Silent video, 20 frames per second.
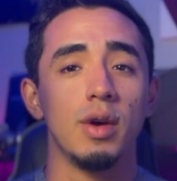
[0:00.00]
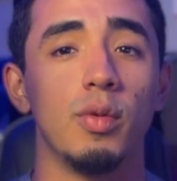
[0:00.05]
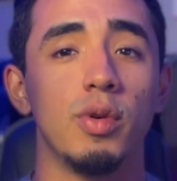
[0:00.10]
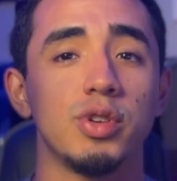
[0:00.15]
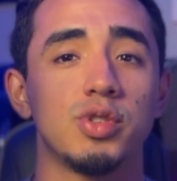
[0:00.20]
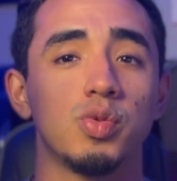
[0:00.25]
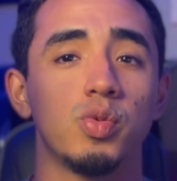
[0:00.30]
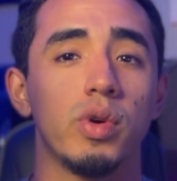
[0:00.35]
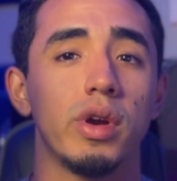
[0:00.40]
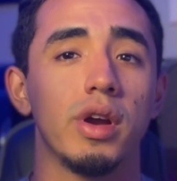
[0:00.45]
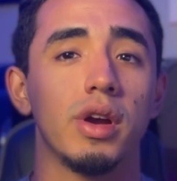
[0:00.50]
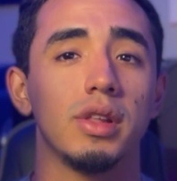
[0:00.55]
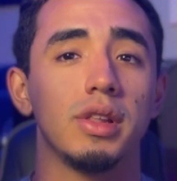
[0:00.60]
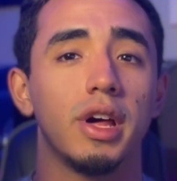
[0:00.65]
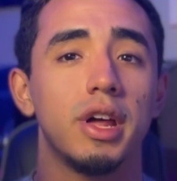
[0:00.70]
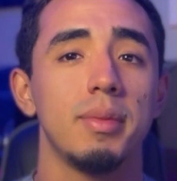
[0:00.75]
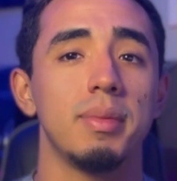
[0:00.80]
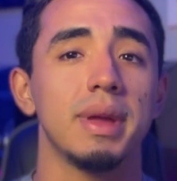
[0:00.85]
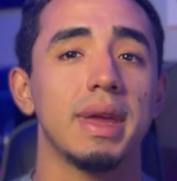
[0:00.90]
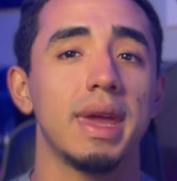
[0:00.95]
which where a
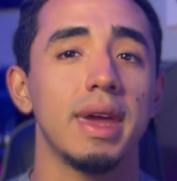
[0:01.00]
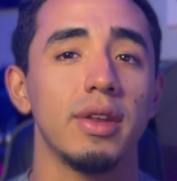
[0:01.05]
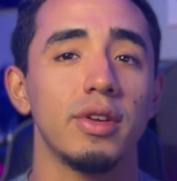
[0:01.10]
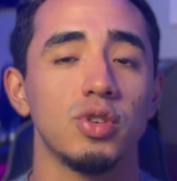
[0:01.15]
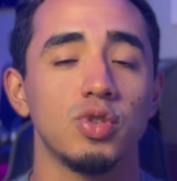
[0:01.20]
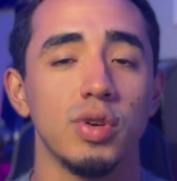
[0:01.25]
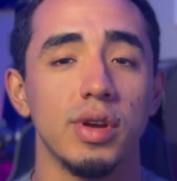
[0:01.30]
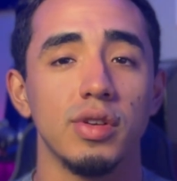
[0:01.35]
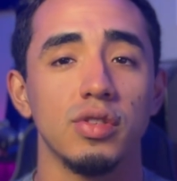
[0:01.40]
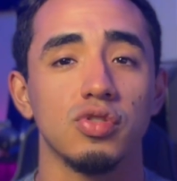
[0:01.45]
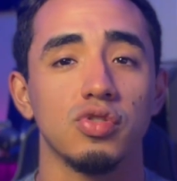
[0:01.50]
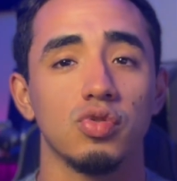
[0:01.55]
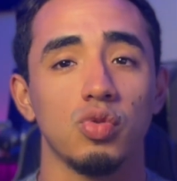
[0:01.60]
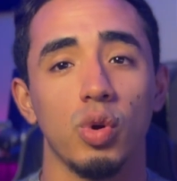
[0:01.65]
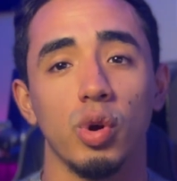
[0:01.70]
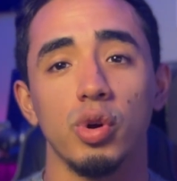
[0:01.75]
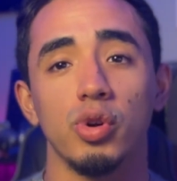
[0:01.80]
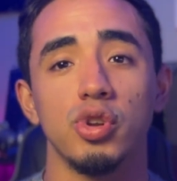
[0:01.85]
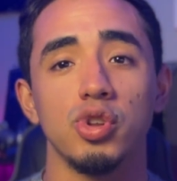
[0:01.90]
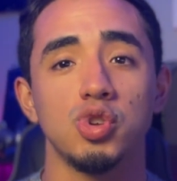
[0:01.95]
lot of beginner traders
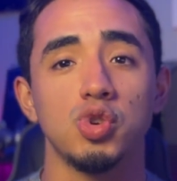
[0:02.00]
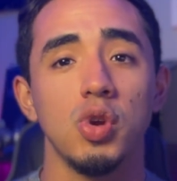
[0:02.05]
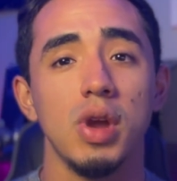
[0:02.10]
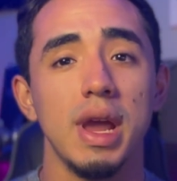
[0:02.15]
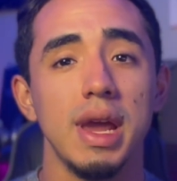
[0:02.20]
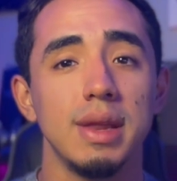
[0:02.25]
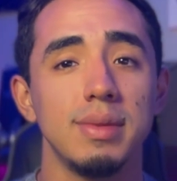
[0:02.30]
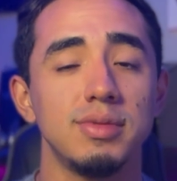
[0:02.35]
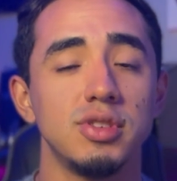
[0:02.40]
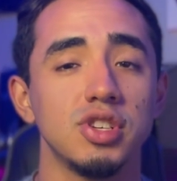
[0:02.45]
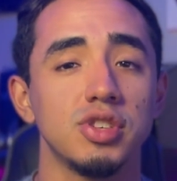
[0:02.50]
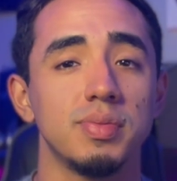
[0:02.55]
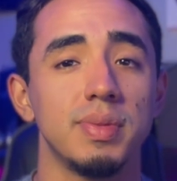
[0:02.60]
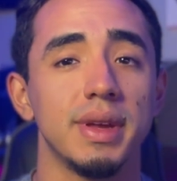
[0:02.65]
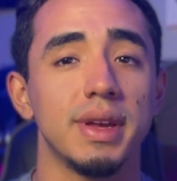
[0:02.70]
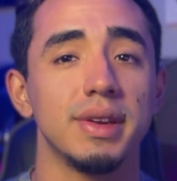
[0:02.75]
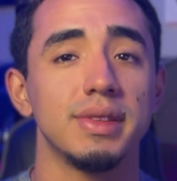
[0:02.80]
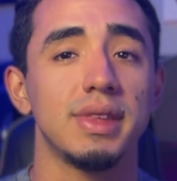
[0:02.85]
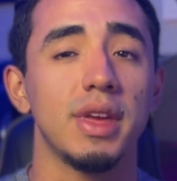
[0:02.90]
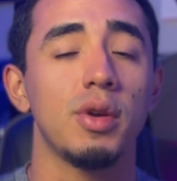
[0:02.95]
struggle to trade just
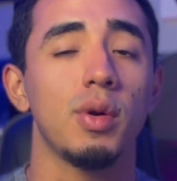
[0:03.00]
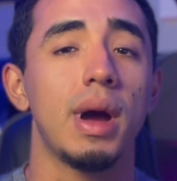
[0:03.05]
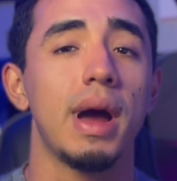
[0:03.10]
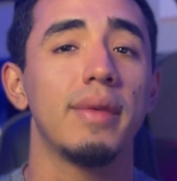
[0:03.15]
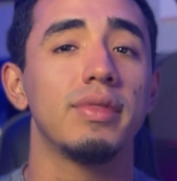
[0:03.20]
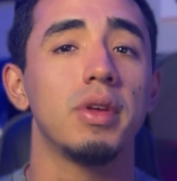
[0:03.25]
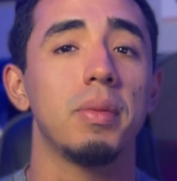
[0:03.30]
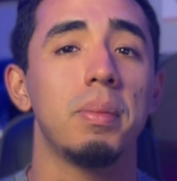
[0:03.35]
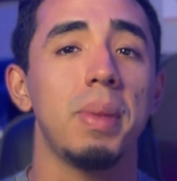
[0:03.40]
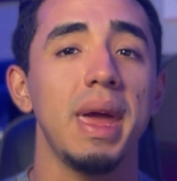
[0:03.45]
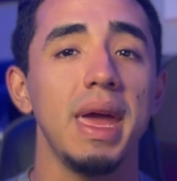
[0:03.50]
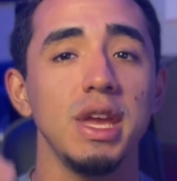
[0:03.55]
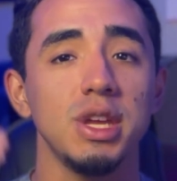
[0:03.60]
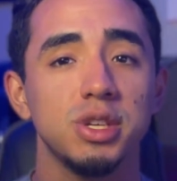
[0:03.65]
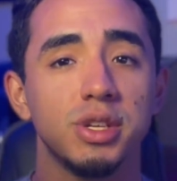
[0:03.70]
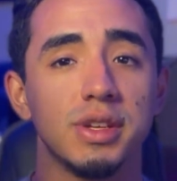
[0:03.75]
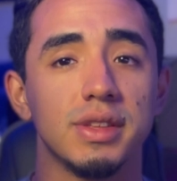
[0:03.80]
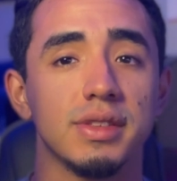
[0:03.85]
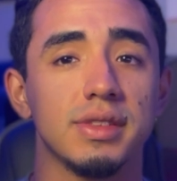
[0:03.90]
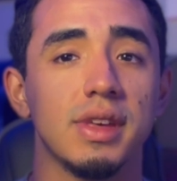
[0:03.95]
because they don't have the
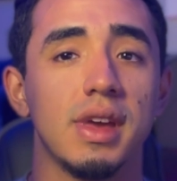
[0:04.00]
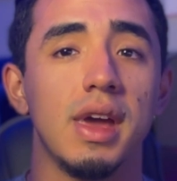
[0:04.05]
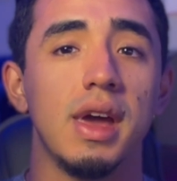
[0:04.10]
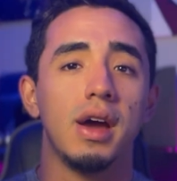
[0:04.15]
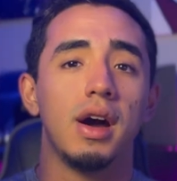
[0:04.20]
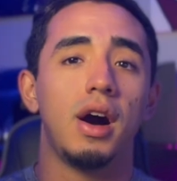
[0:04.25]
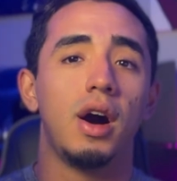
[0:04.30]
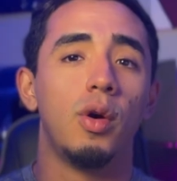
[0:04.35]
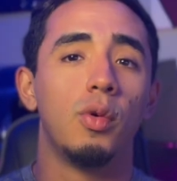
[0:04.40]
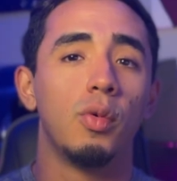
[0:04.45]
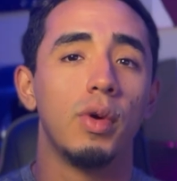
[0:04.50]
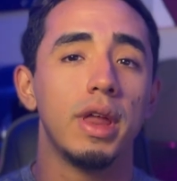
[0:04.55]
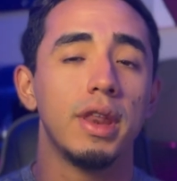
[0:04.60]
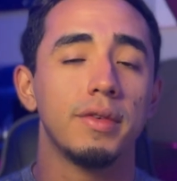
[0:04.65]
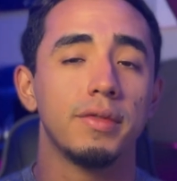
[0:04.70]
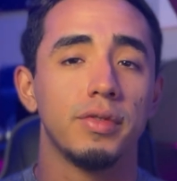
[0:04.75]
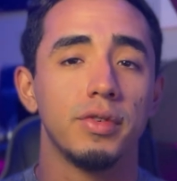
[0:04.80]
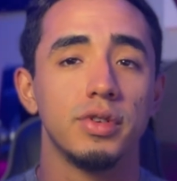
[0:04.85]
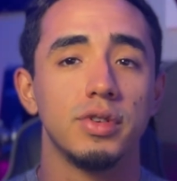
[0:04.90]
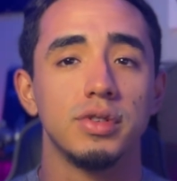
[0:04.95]
patience on
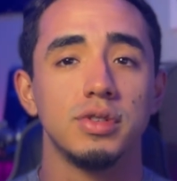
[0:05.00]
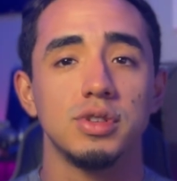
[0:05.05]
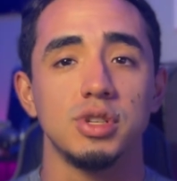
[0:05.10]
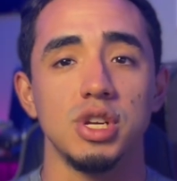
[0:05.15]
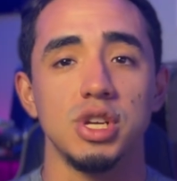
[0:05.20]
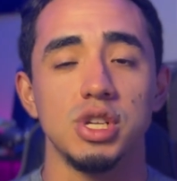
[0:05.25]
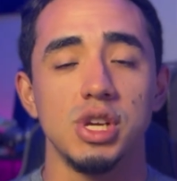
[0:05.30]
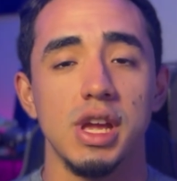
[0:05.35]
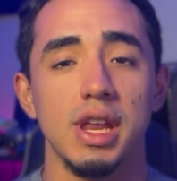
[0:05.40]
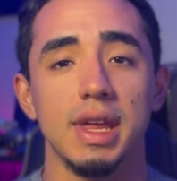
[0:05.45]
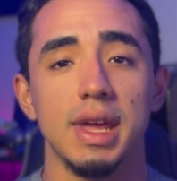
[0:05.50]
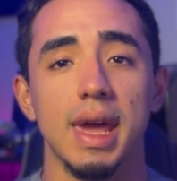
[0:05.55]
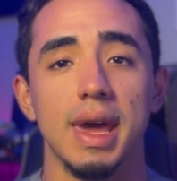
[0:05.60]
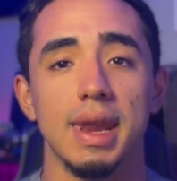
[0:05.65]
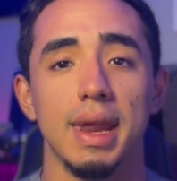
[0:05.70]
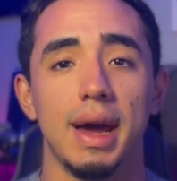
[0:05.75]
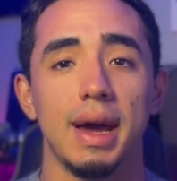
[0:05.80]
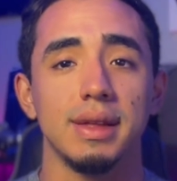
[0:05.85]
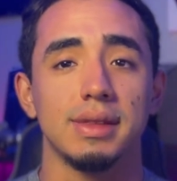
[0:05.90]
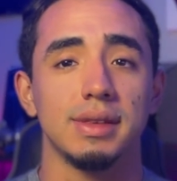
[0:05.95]
waiting for GJ to
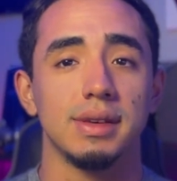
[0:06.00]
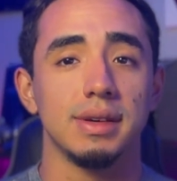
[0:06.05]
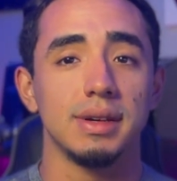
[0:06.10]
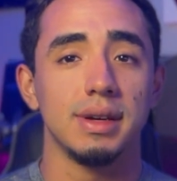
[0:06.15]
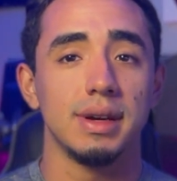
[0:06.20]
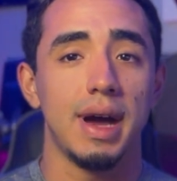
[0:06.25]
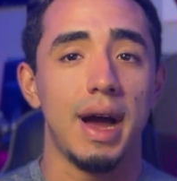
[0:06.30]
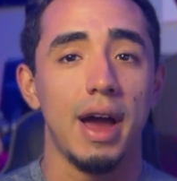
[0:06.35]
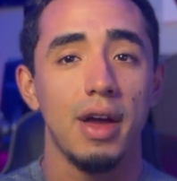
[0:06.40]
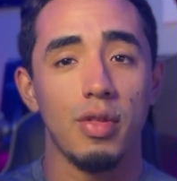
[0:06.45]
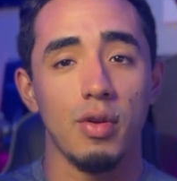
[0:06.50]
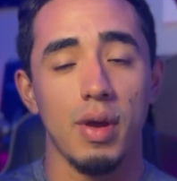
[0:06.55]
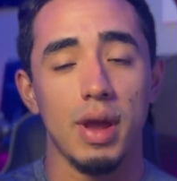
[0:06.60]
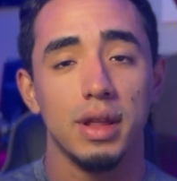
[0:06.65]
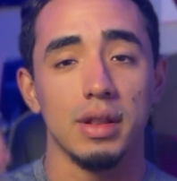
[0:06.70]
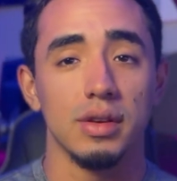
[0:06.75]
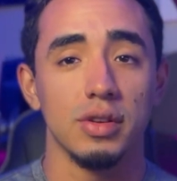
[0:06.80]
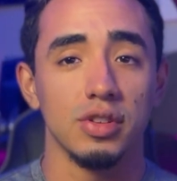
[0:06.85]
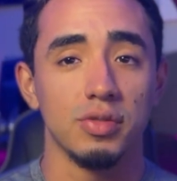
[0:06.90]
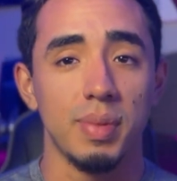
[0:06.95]
get to either
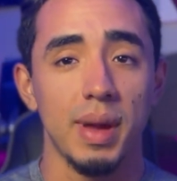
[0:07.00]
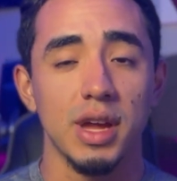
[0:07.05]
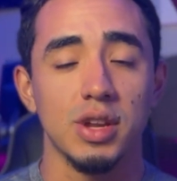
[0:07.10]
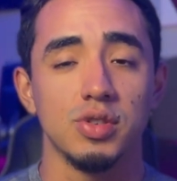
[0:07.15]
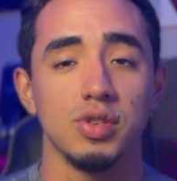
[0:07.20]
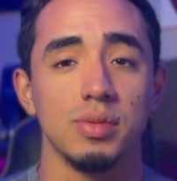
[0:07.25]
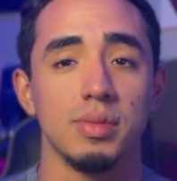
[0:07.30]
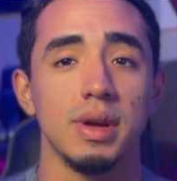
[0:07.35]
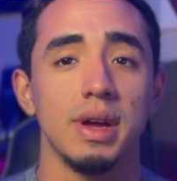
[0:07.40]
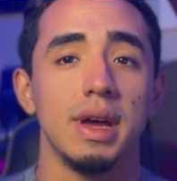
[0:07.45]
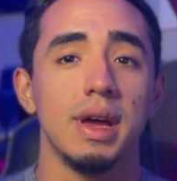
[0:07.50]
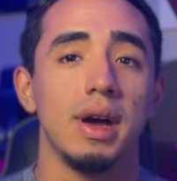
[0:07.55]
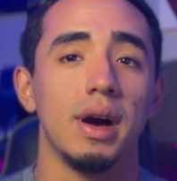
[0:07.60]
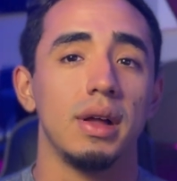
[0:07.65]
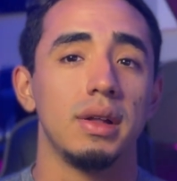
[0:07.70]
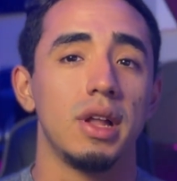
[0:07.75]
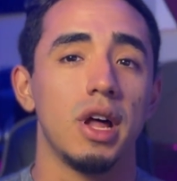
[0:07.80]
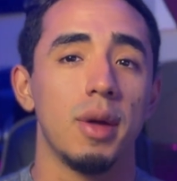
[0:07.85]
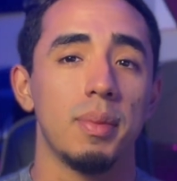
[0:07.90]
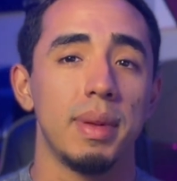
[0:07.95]
end of the spectrum.
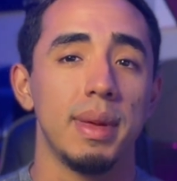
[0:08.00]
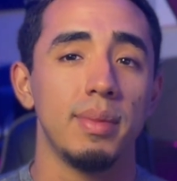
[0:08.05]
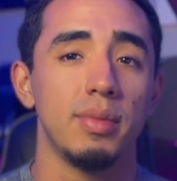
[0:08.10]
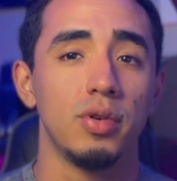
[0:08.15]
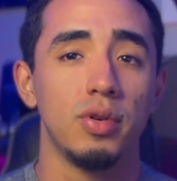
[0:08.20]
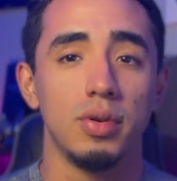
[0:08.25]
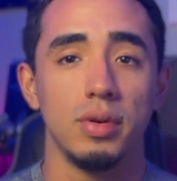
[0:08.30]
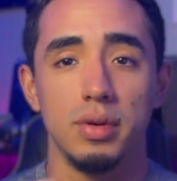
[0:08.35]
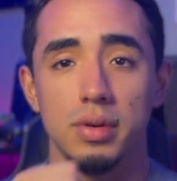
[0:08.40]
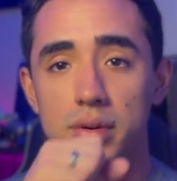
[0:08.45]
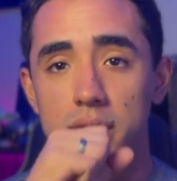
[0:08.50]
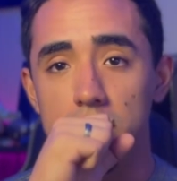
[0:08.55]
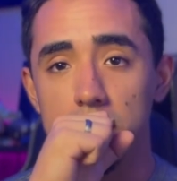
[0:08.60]
A lot of people